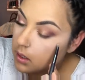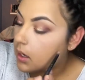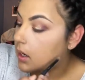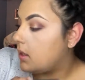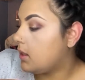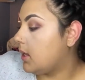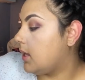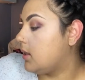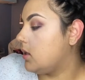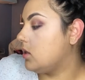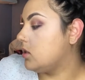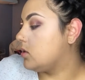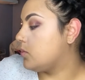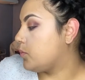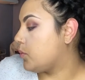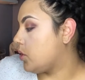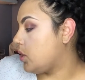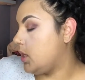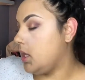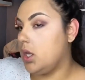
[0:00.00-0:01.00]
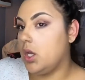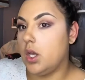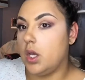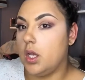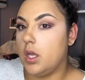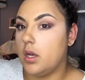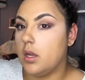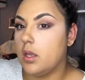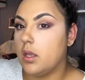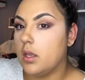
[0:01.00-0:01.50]
And that looks pretty
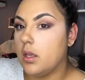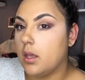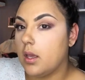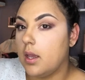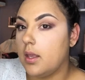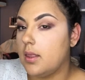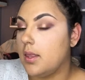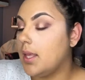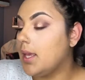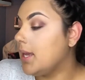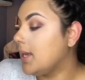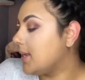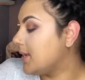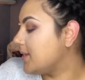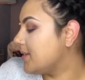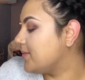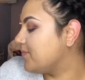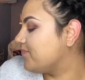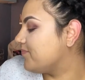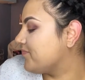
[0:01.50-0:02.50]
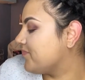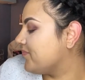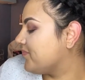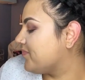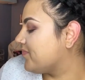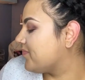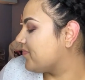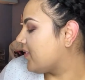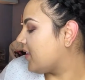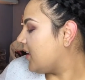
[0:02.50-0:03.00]
good. And then,
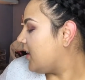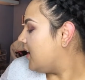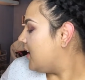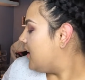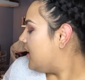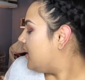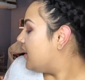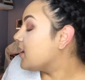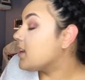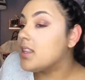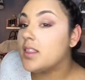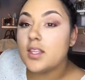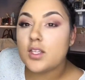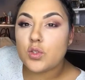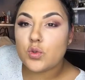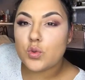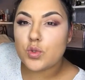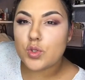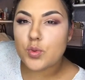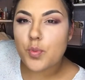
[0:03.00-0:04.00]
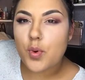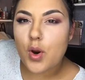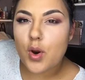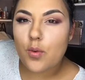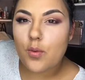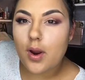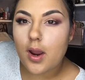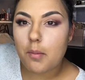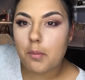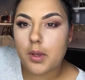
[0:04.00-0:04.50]
this was the part
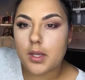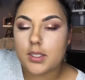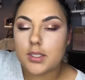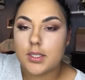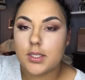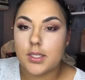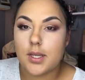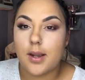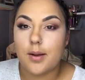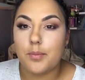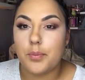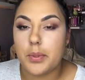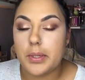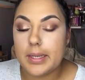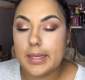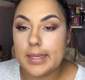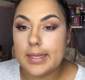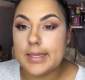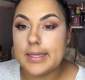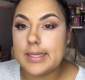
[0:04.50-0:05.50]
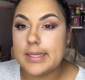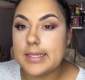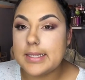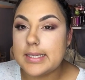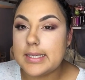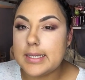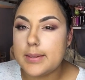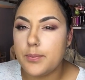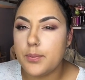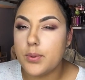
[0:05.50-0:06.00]
where I messed up.
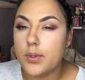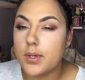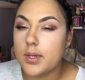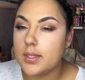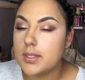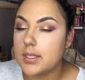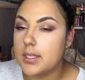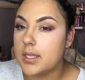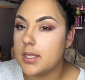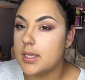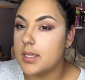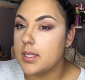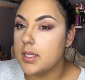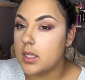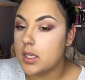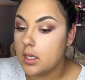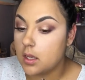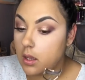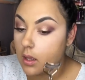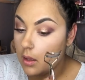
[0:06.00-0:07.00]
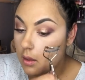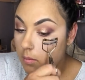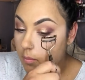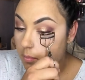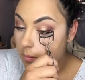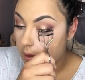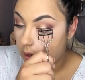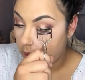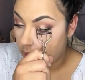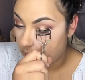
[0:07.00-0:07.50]
I put
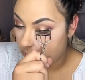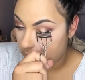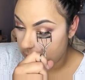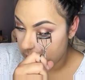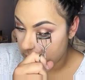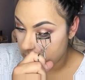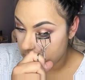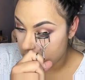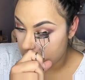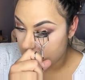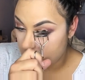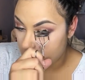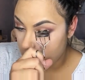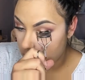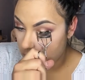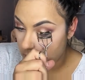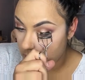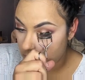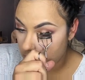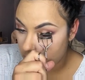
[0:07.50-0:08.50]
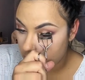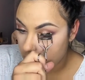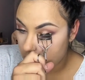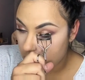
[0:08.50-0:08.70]
my eyelash curler